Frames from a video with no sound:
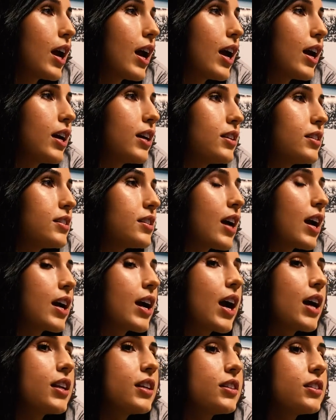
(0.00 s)
And I
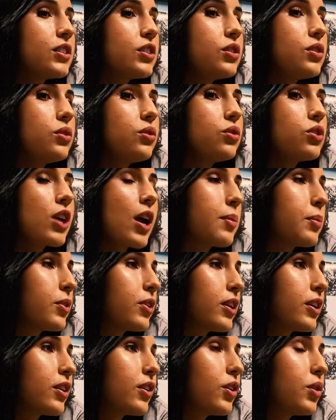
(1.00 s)
got into Chapel
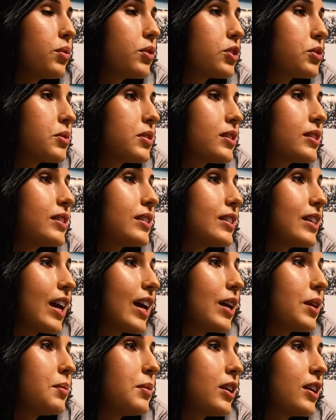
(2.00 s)
Hill, which was
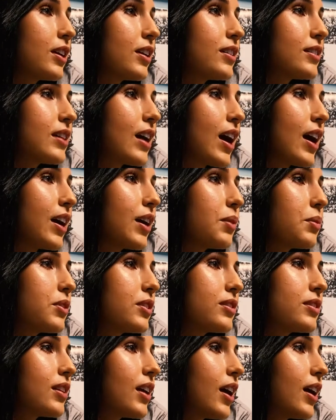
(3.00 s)
insane because I
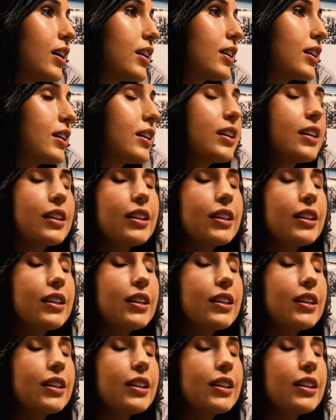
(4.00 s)
was like